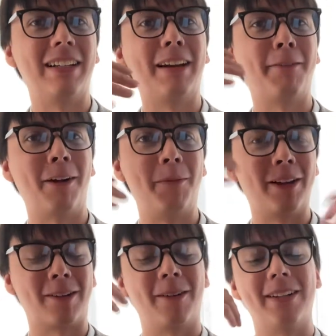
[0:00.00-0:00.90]
give all
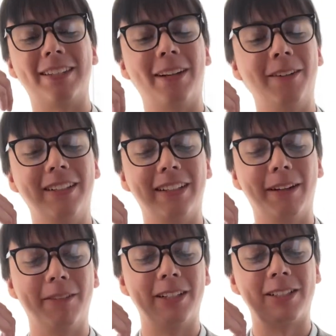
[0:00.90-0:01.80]
my thoughts out and
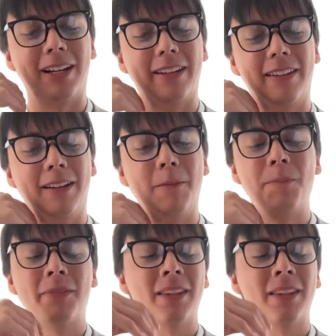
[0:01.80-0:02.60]
give it a shot then.